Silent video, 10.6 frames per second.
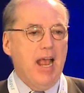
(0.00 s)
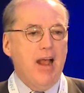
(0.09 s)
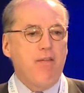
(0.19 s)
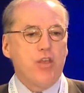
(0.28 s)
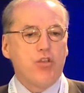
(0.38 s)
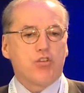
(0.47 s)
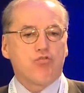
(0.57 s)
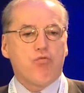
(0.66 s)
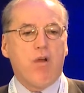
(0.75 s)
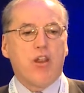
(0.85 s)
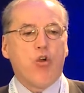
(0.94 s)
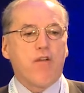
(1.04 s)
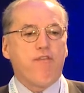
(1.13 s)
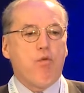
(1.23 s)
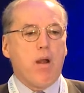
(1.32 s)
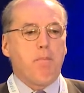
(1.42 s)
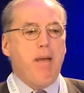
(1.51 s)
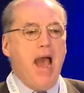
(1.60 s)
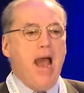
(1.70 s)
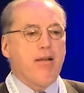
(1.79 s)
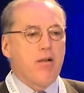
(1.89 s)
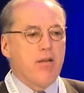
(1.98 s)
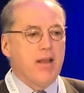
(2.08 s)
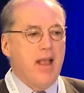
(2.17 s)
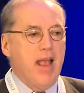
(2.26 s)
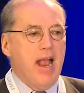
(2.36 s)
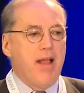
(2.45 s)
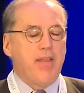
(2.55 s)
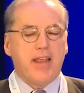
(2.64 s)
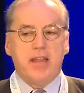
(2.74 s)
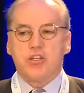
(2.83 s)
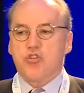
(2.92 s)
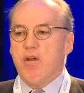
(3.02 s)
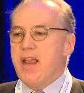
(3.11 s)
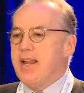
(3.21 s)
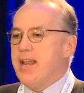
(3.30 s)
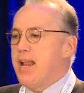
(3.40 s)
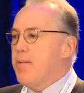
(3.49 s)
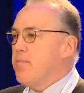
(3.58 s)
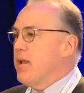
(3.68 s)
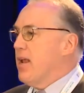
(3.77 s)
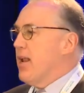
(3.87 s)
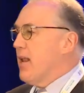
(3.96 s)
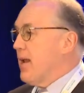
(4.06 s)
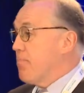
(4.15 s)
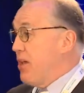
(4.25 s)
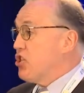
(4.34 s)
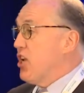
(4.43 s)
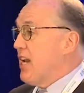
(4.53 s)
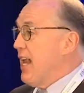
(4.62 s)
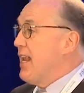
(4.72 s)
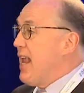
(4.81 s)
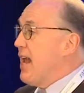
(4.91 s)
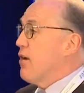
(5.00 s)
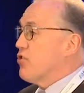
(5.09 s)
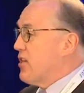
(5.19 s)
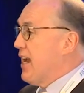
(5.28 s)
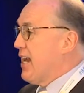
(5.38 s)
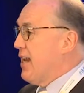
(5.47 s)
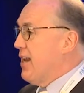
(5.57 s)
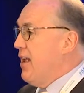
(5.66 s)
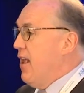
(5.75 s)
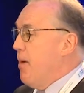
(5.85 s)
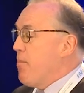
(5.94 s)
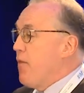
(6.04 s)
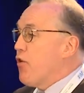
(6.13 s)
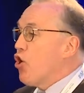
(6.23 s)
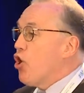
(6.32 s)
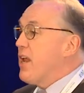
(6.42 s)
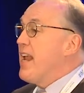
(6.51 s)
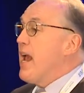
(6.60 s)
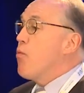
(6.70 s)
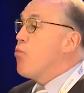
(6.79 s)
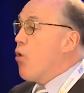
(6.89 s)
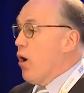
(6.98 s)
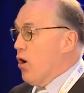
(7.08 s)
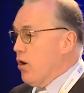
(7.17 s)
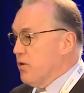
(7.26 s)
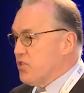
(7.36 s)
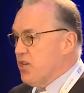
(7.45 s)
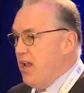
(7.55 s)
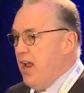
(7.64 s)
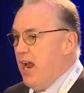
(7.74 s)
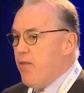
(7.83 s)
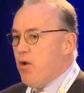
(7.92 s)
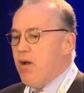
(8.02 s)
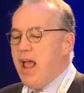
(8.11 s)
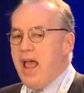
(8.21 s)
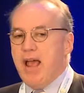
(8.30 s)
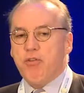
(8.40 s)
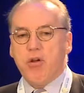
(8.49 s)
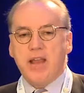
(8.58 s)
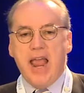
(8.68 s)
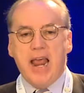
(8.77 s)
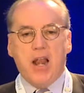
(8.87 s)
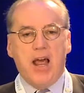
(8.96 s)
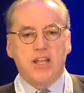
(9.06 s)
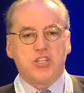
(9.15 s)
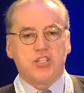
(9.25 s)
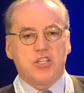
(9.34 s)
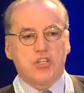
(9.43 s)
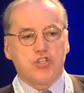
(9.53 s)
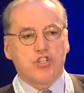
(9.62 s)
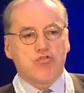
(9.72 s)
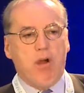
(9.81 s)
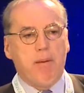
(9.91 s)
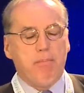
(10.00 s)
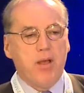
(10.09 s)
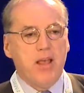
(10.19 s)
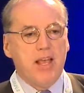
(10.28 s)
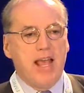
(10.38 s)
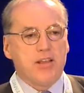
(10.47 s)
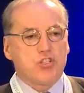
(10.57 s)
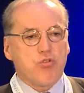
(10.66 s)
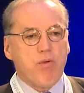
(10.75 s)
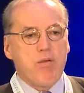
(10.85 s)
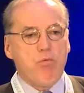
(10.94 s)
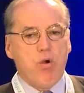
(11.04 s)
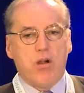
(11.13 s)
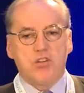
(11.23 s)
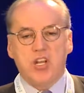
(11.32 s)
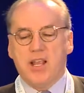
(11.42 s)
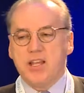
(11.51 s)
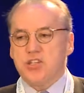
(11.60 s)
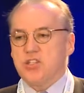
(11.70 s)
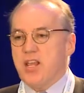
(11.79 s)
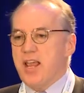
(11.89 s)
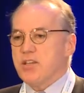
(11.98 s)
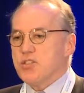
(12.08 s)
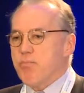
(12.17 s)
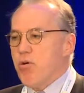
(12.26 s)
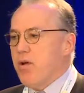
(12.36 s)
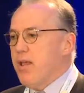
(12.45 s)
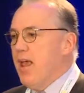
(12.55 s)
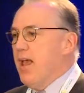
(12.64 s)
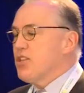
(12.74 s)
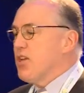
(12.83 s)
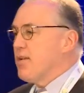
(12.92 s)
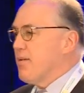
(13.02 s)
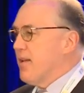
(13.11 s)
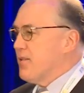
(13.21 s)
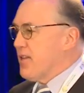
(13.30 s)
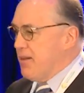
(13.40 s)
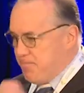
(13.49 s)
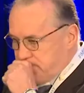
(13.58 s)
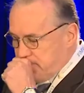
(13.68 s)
and then you try, look for a pattern and they can trade in, a min, in basically a nanosecond but they're looking at words and they're, they're analyzing, such as Trump has three words he likes to say as a, pro, as a, as a